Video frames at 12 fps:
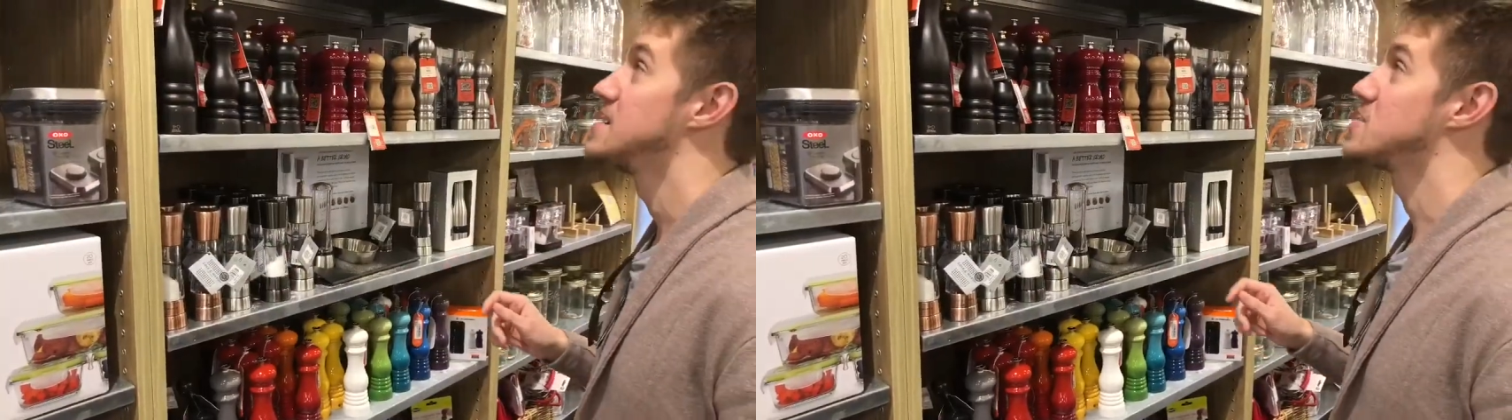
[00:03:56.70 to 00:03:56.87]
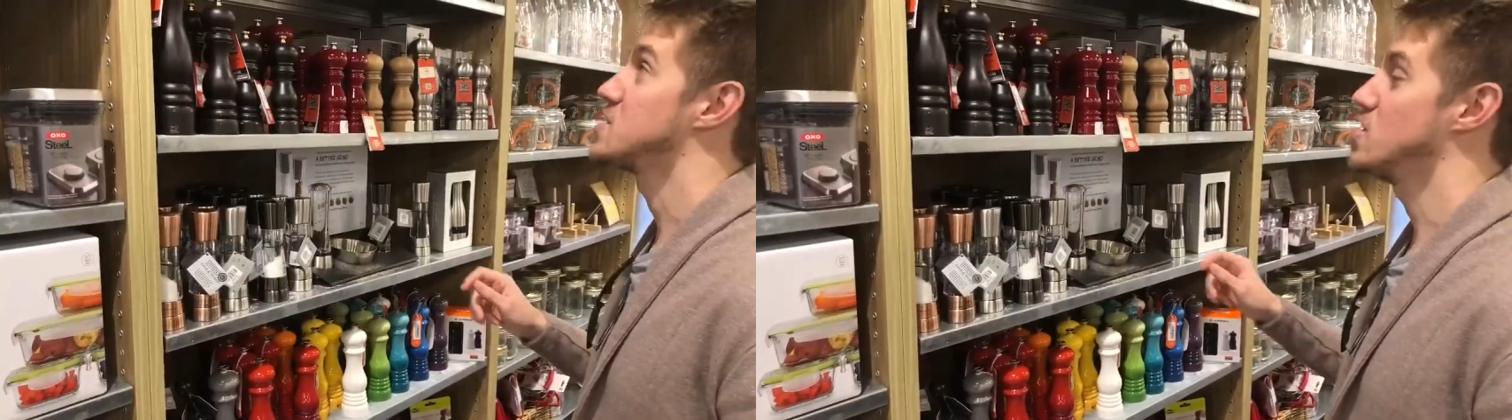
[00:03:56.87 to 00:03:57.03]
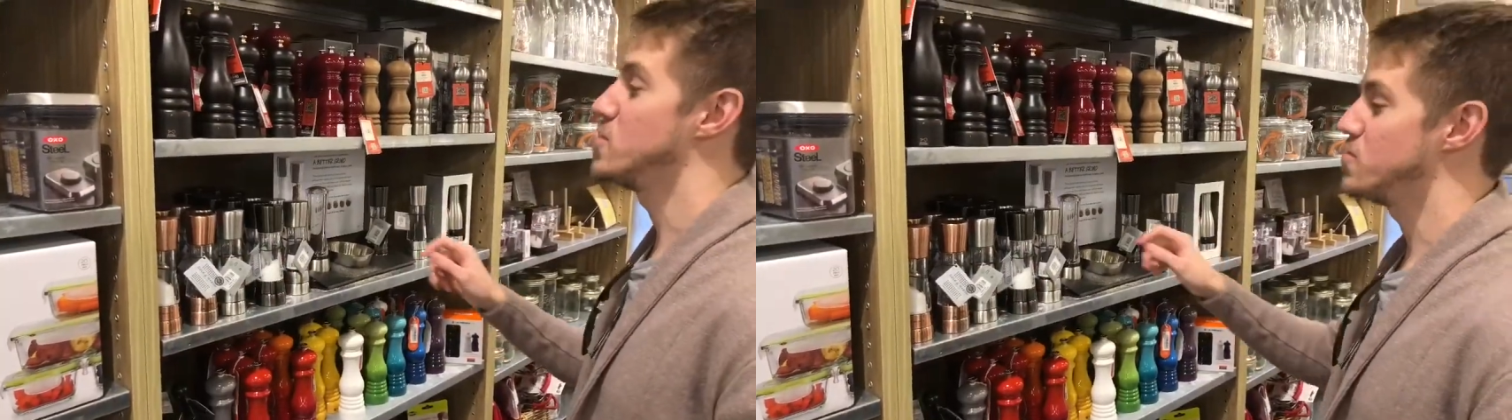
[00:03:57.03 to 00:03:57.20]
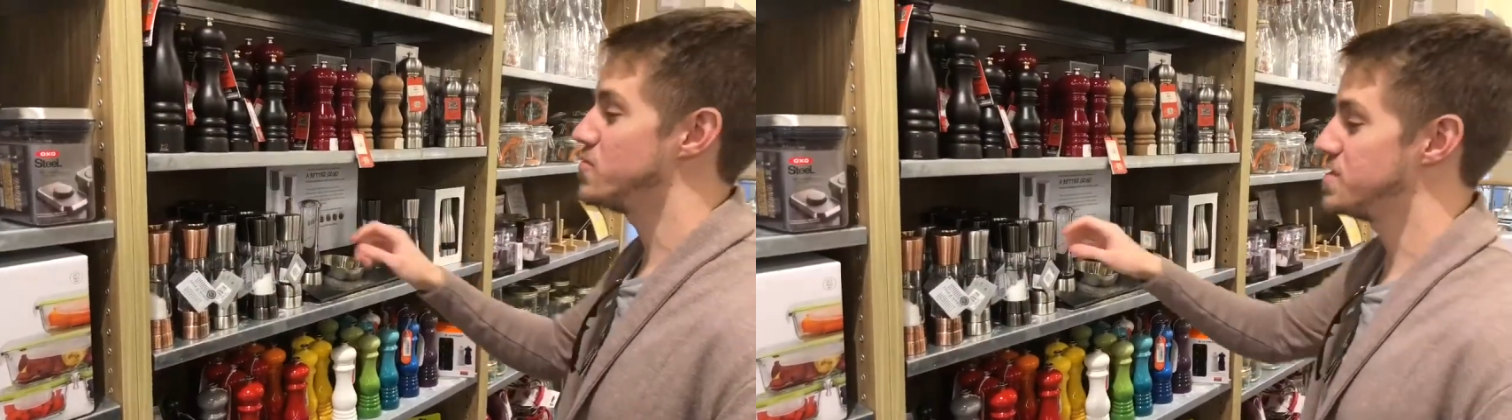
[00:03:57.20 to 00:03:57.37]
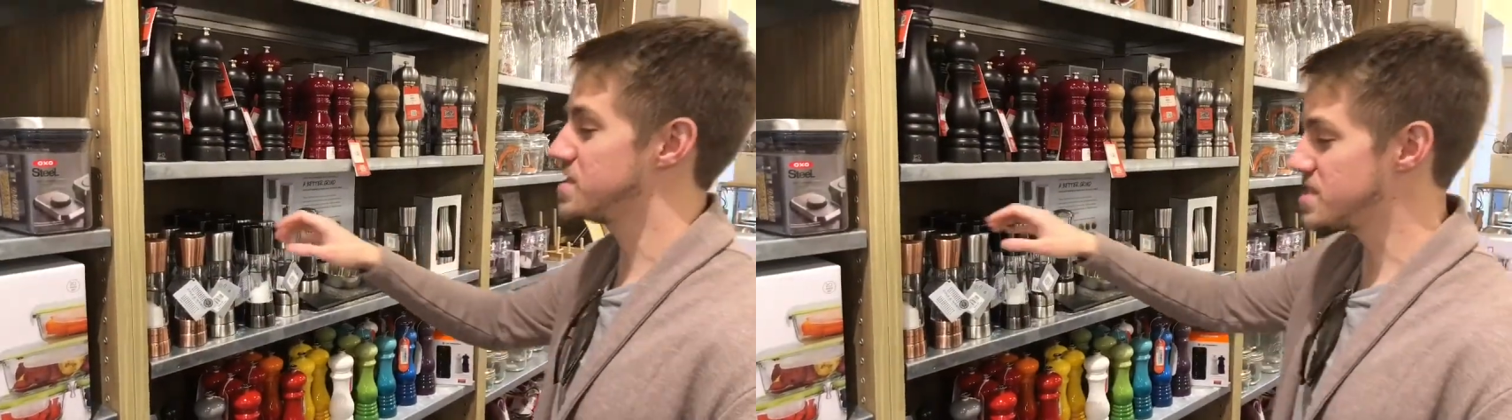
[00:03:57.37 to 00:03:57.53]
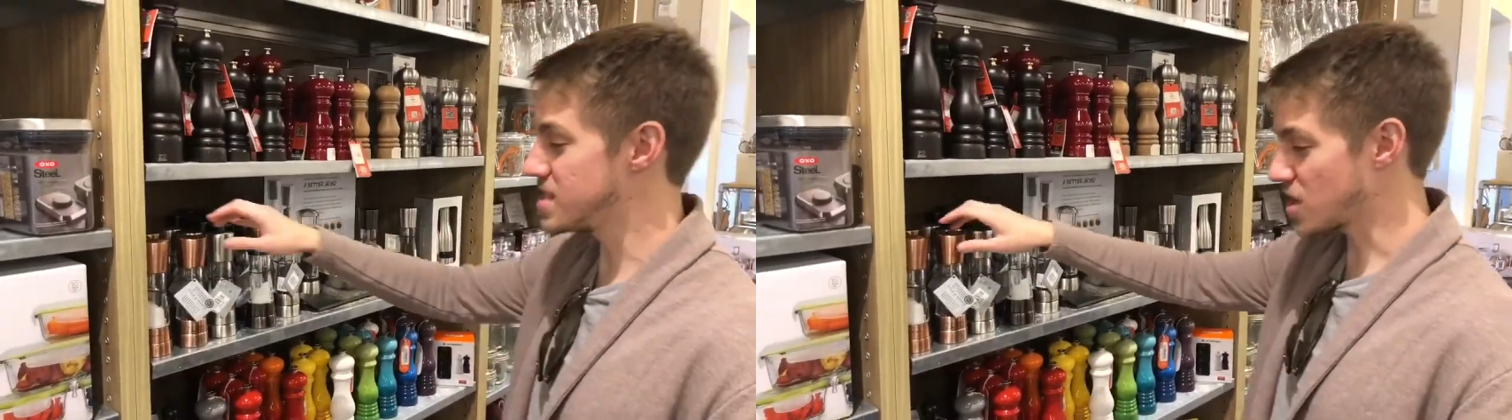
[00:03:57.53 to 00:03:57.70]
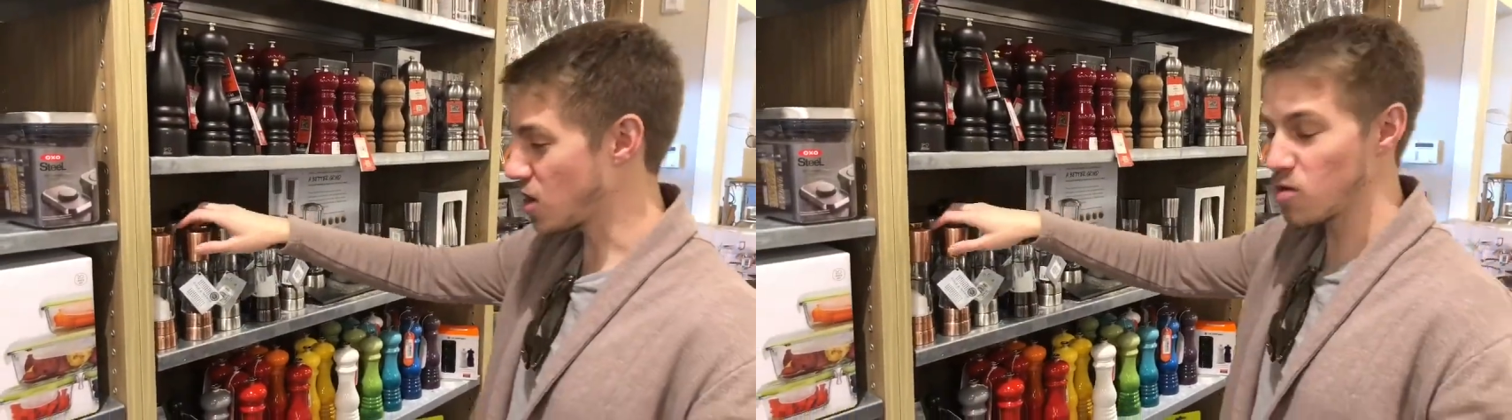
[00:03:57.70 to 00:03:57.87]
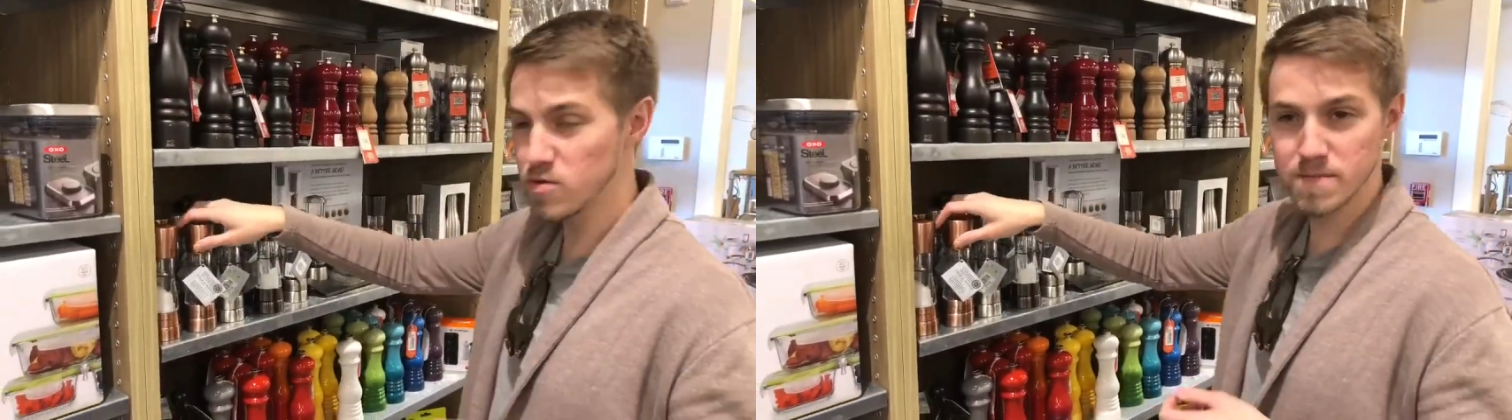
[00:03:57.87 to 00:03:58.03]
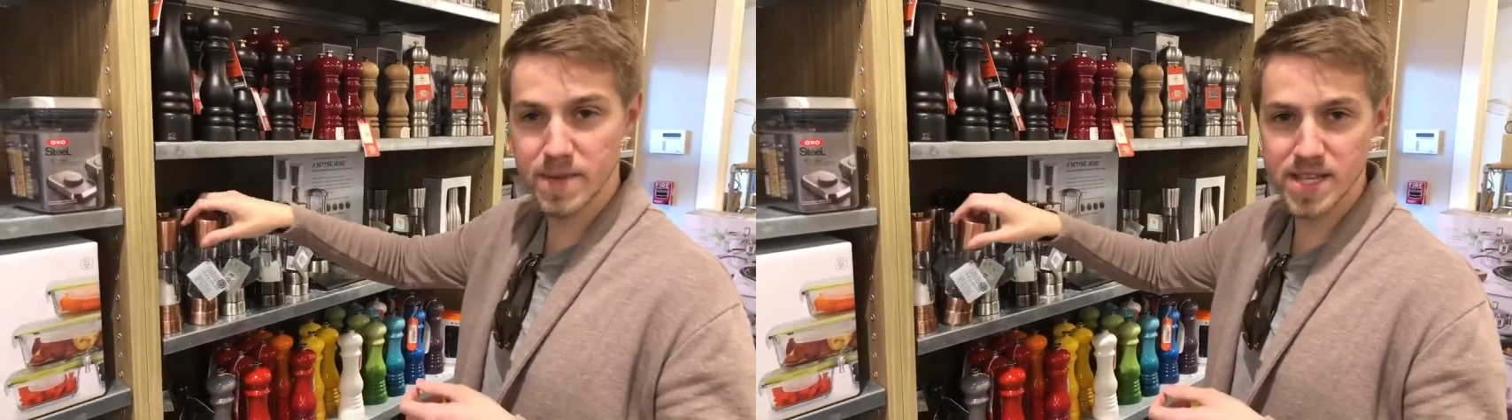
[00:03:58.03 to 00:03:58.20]
So this is the Cole
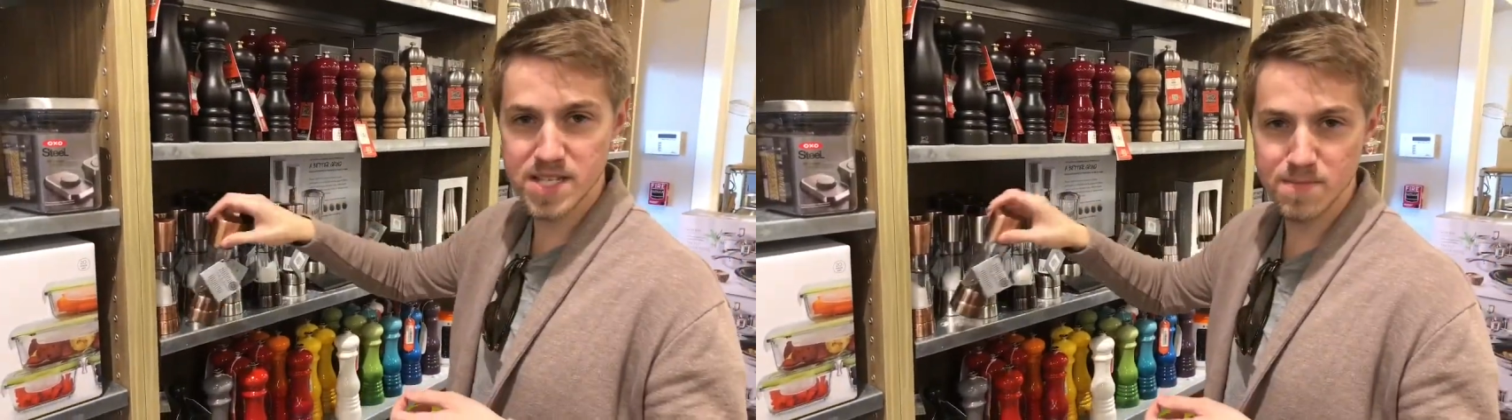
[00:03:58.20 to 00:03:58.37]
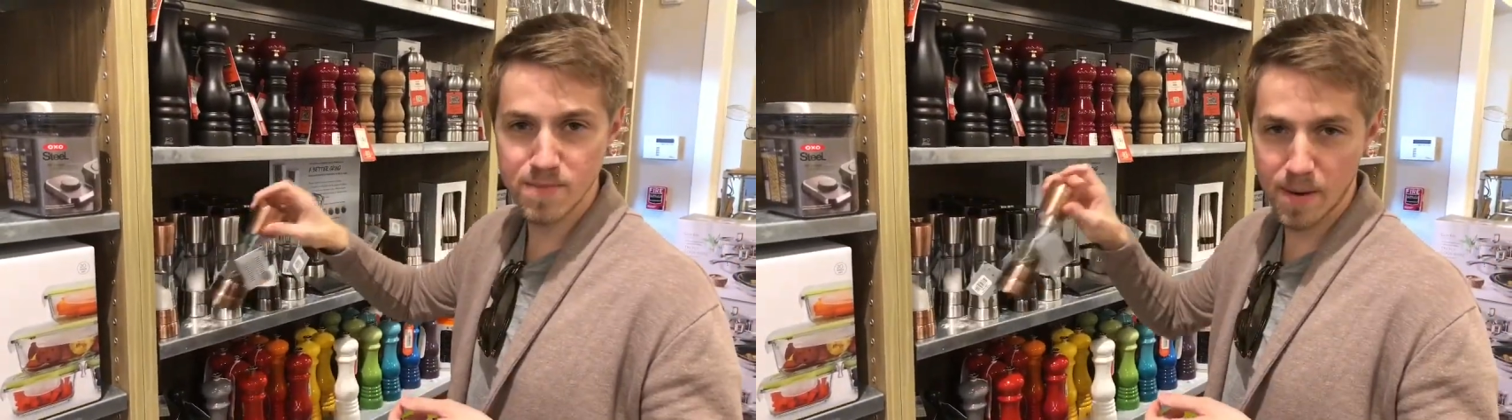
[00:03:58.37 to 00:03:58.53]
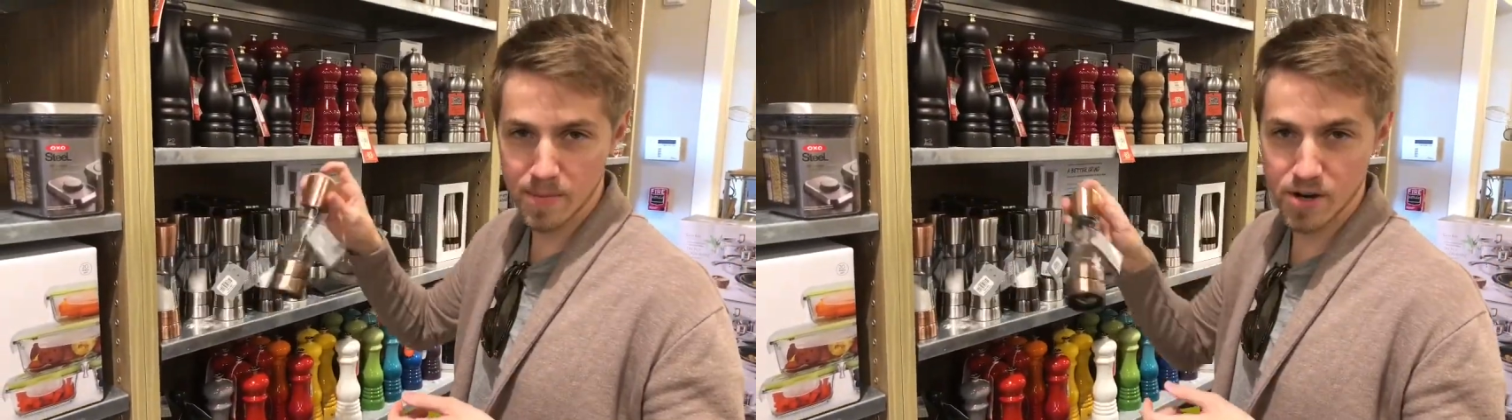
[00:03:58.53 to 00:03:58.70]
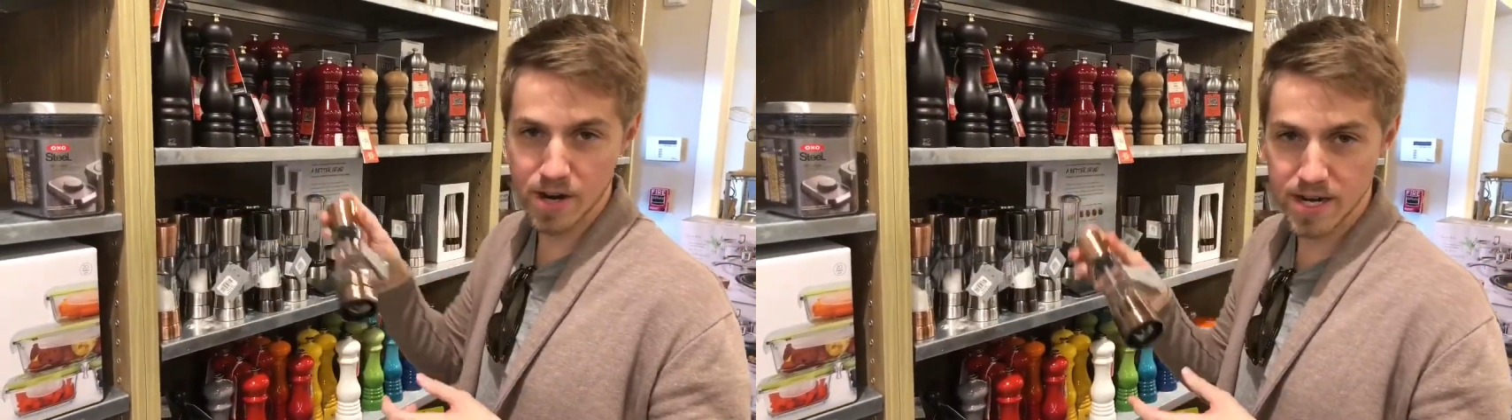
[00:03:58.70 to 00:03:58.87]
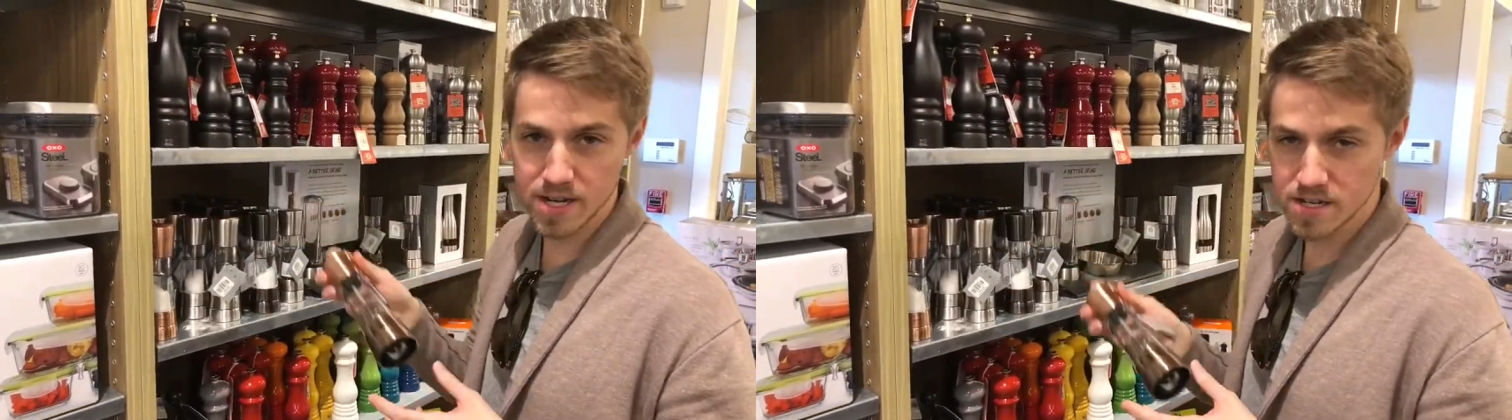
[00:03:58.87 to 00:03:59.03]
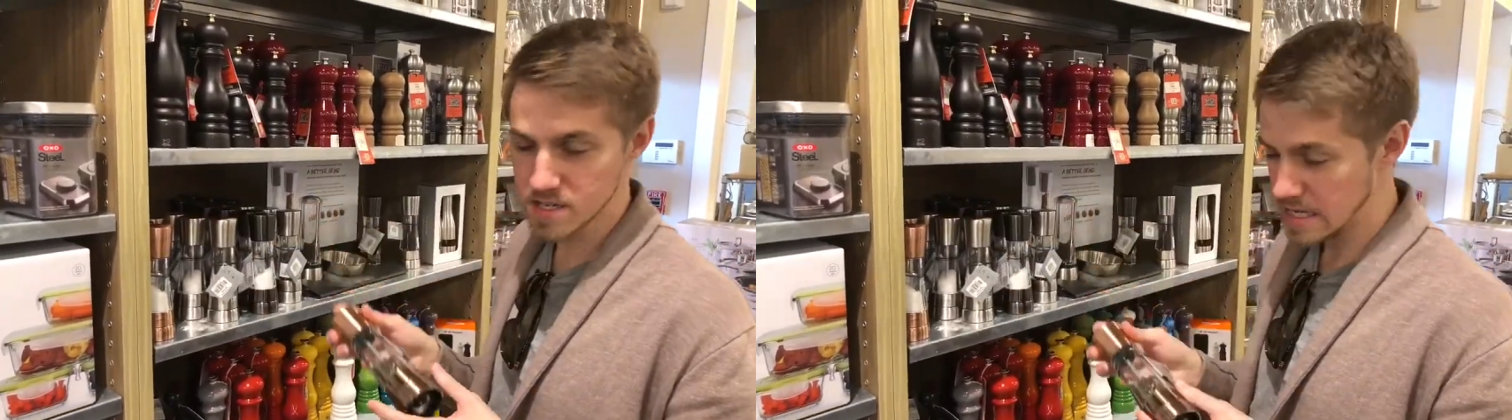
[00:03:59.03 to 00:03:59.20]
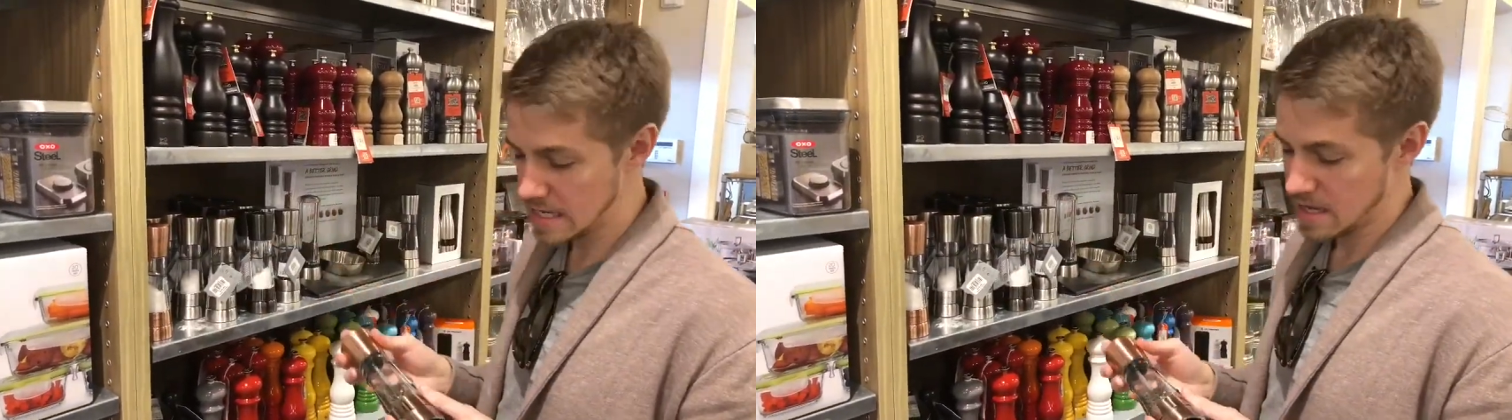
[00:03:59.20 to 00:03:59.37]
& Mason pepper grinder.